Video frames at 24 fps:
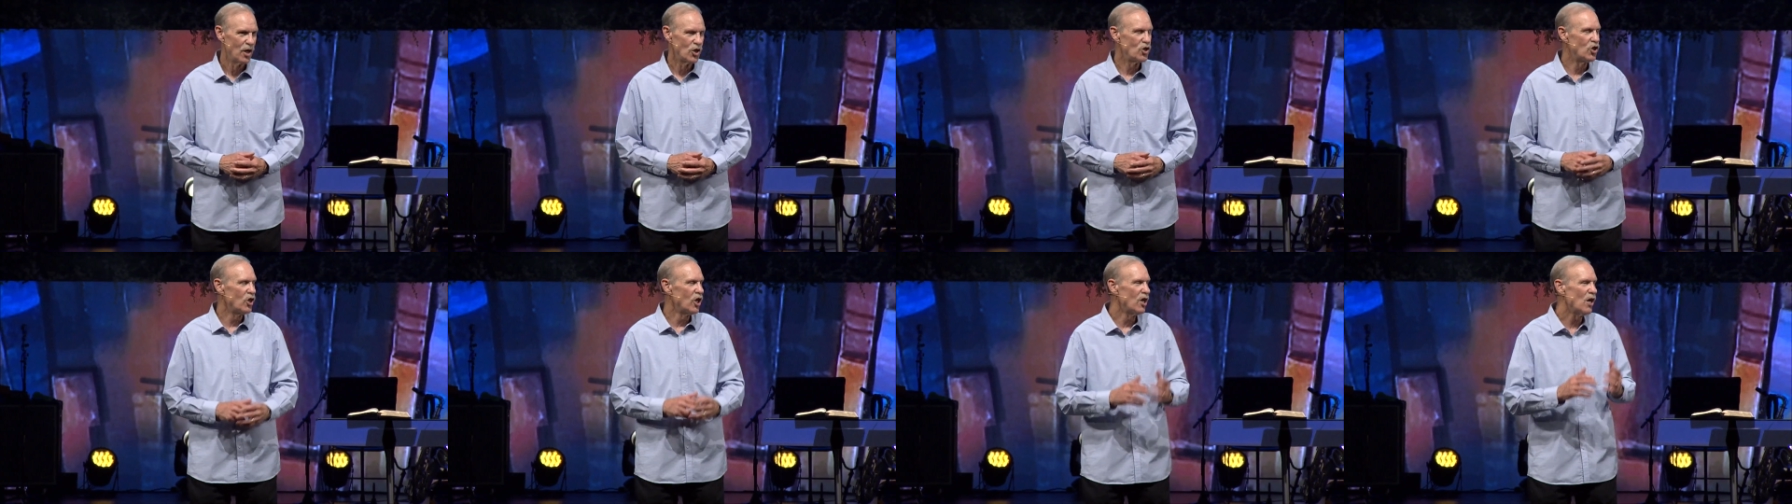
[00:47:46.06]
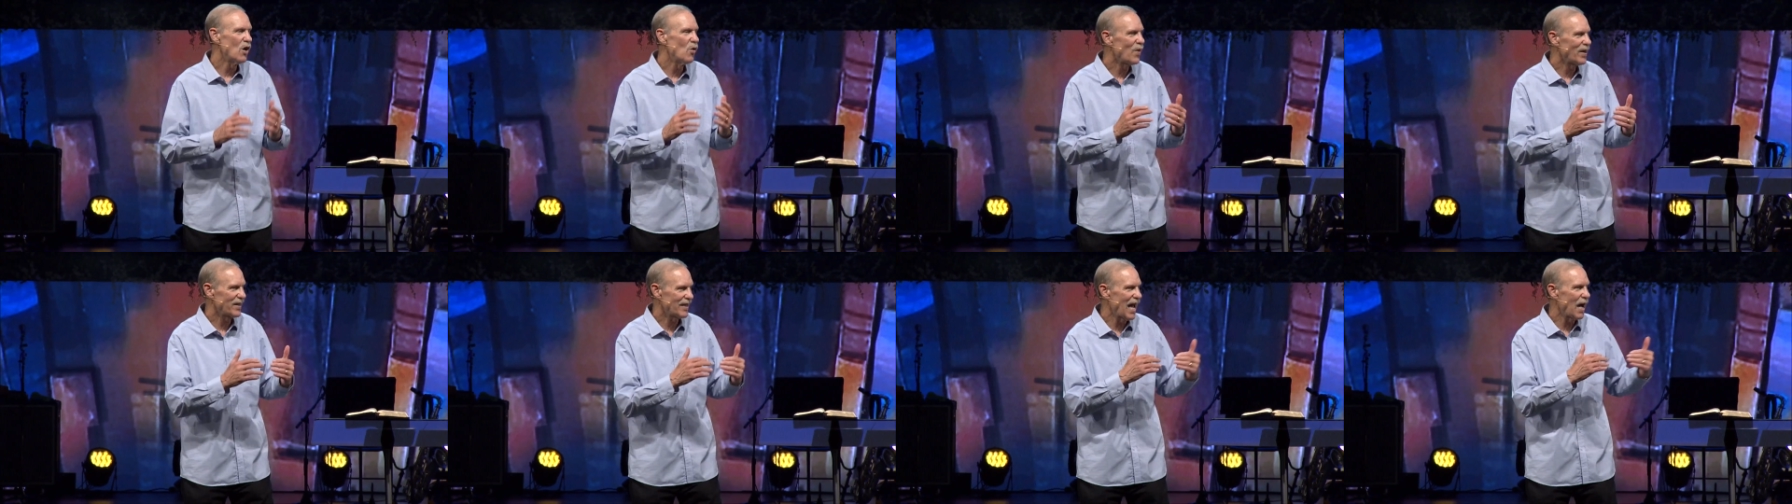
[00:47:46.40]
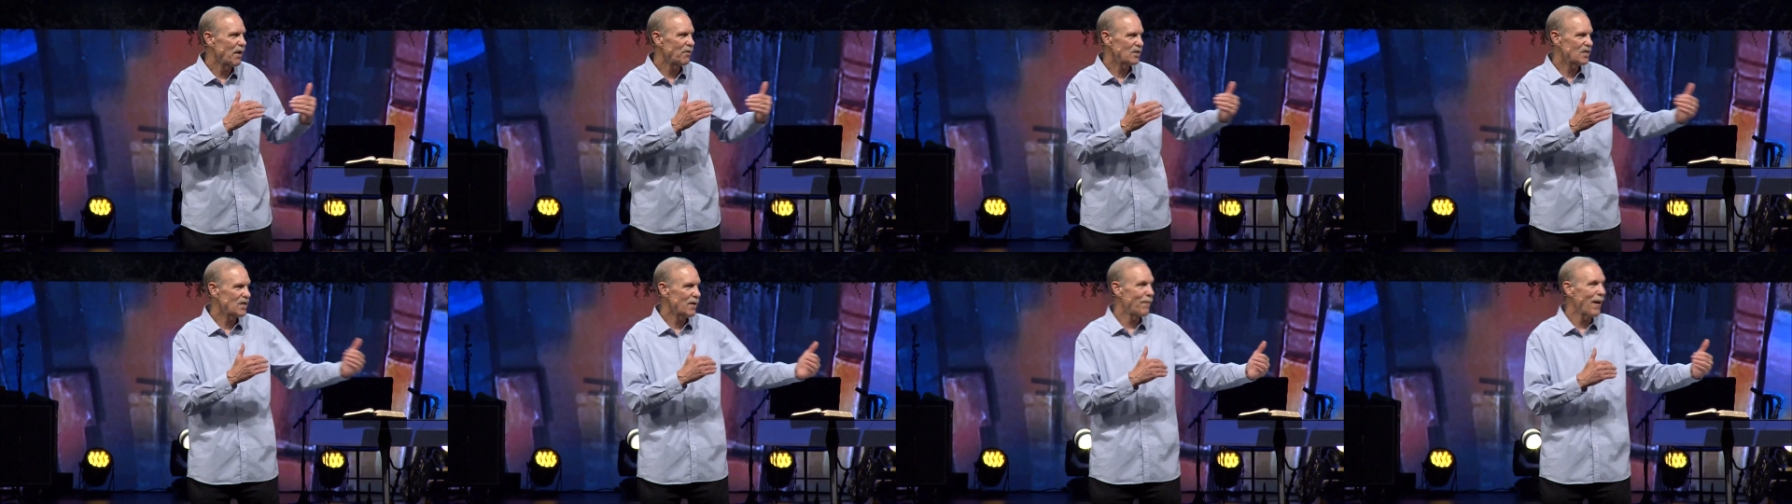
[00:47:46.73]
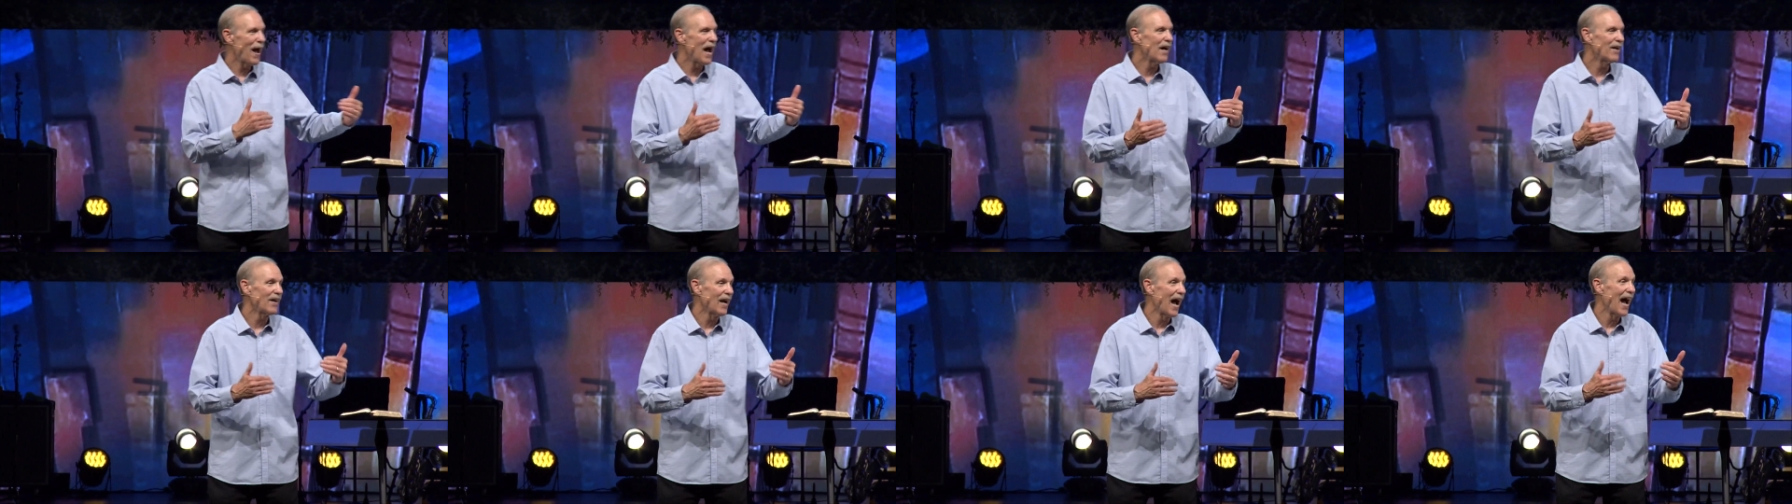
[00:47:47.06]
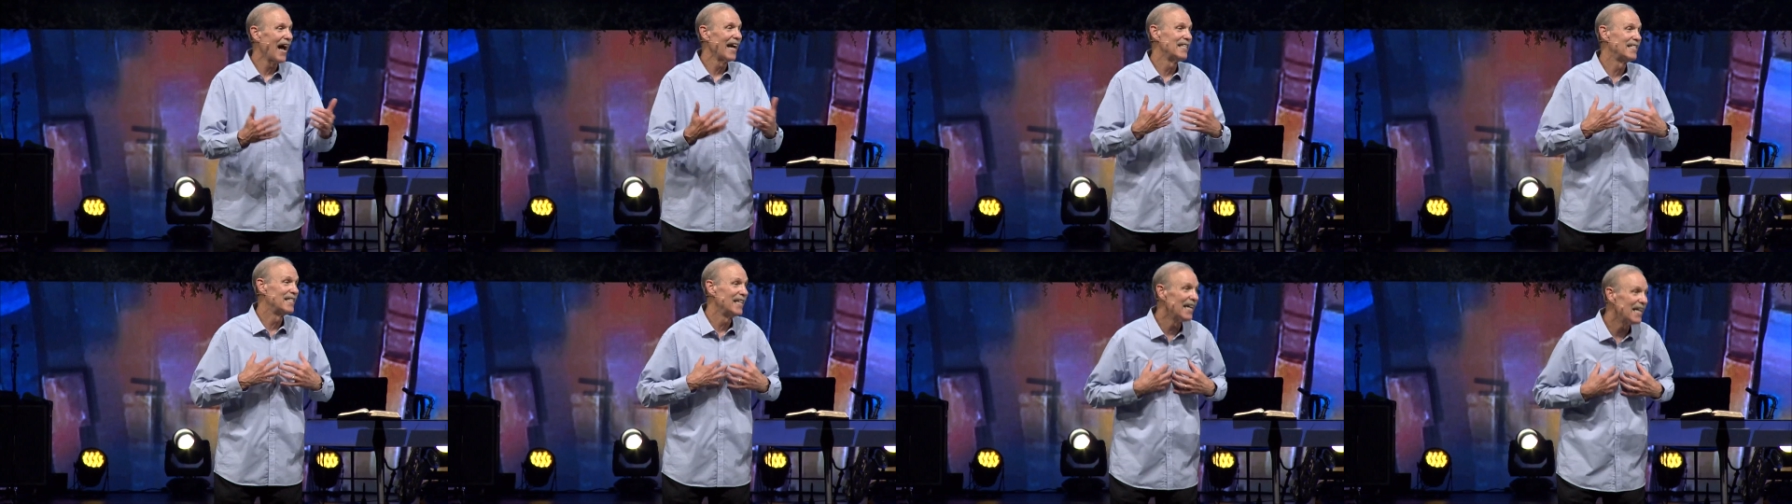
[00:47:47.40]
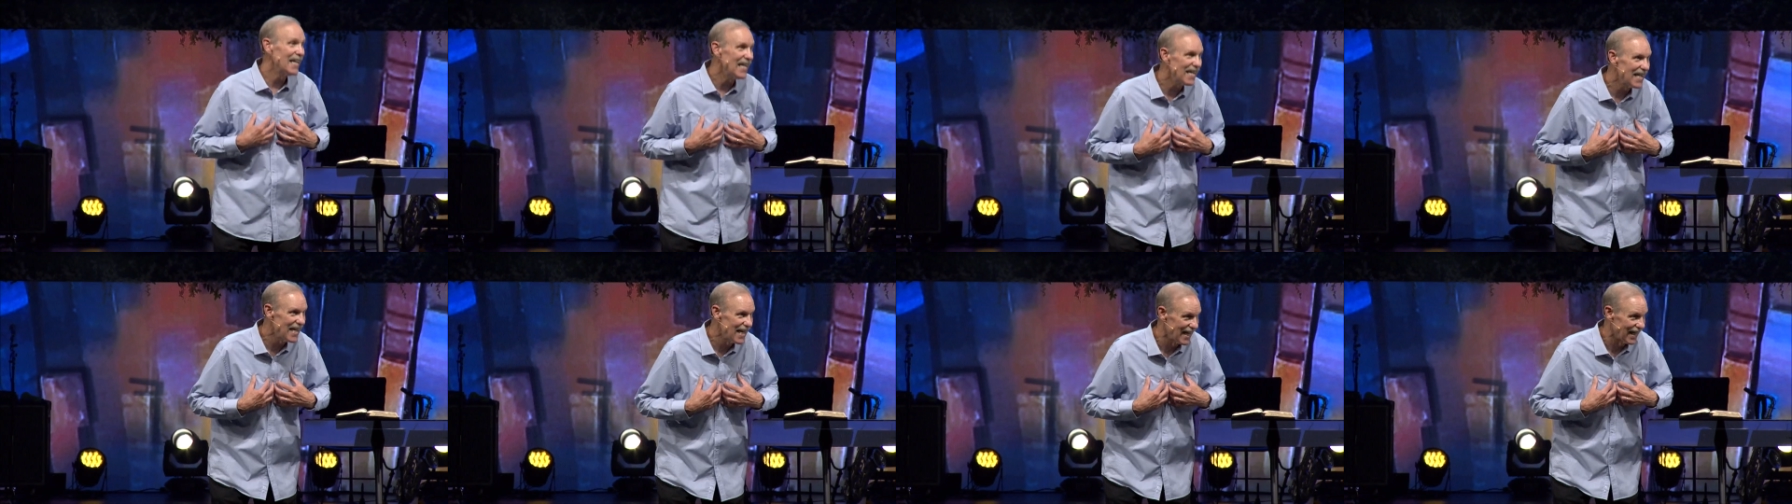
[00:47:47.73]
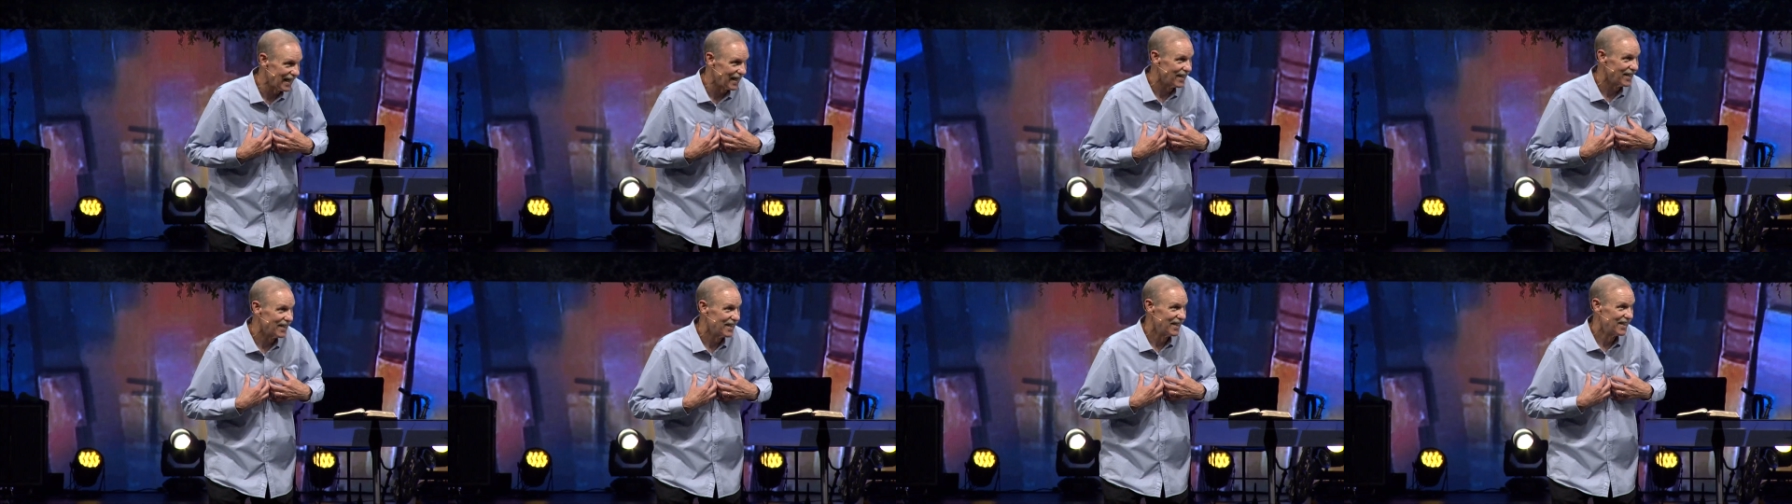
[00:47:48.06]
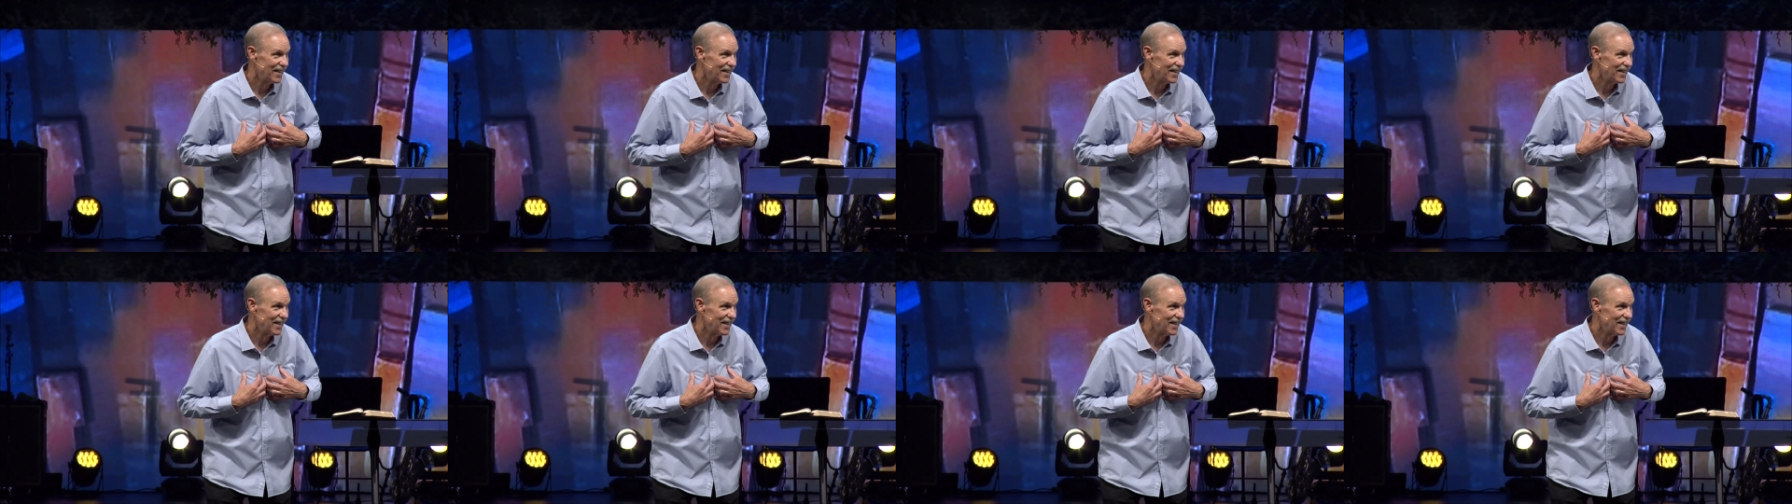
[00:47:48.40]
Do you know what that was about? Identity.